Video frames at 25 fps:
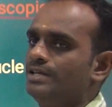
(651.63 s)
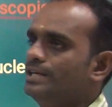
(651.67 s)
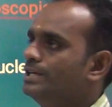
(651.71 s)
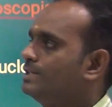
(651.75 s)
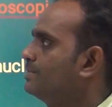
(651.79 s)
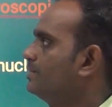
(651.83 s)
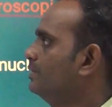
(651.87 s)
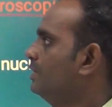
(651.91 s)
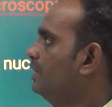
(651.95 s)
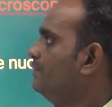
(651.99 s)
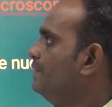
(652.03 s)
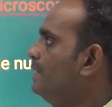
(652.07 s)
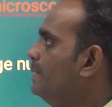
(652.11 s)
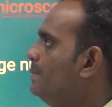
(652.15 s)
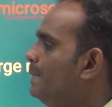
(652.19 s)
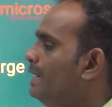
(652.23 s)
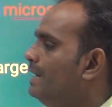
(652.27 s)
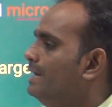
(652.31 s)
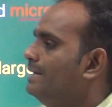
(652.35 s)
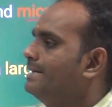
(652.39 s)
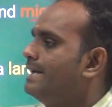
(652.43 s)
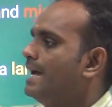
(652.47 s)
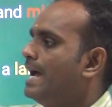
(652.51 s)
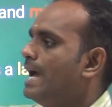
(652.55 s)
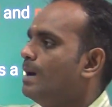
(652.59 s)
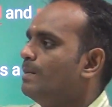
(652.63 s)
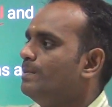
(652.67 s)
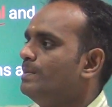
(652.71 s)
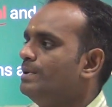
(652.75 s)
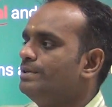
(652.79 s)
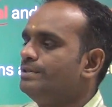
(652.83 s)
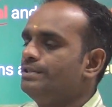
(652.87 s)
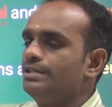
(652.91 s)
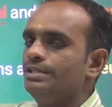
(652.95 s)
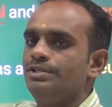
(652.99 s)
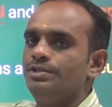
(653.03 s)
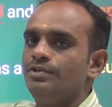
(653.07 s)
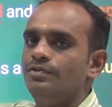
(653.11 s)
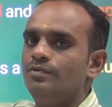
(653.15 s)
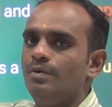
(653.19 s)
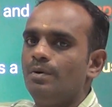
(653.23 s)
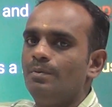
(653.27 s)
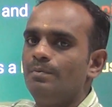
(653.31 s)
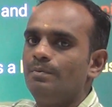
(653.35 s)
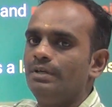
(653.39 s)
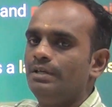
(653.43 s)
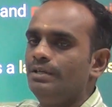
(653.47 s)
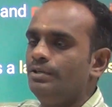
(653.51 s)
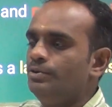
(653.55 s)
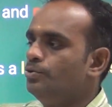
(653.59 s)
So the female gamete
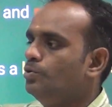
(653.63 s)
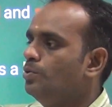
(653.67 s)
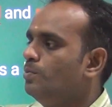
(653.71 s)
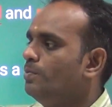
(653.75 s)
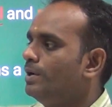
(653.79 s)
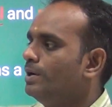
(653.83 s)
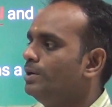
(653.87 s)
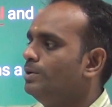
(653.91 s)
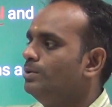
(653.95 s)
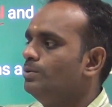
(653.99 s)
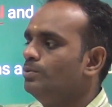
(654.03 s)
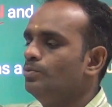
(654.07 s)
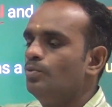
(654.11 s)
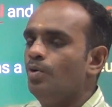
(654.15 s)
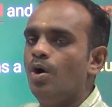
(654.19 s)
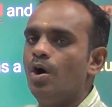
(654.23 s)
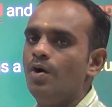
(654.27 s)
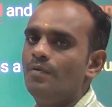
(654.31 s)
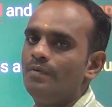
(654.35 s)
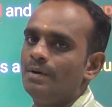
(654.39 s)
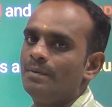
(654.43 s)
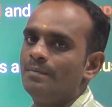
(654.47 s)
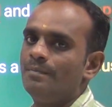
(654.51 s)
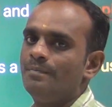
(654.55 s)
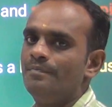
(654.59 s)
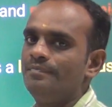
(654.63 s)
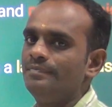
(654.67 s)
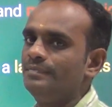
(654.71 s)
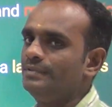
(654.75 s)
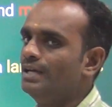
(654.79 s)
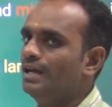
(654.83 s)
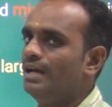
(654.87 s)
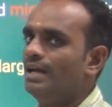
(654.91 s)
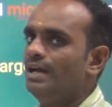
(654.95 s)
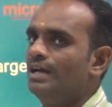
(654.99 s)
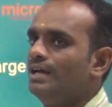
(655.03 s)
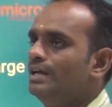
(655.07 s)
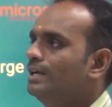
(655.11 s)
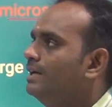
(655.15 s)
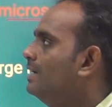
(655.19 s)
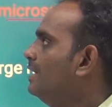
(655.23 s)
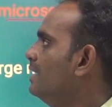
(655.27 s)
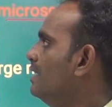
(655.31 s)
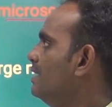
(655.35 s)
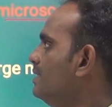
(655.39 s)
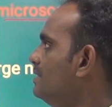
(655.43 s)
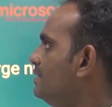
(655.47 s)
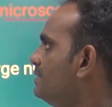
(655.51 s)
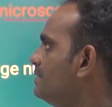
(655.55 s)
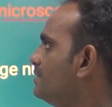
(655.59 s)
human ovum
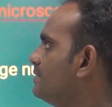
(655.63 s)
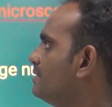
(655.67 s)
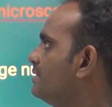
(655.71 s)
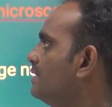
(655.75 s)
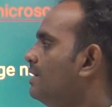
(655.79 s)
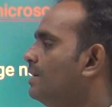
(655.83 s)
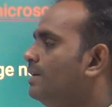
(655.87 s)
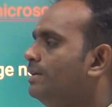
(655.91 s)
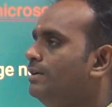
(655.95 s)
is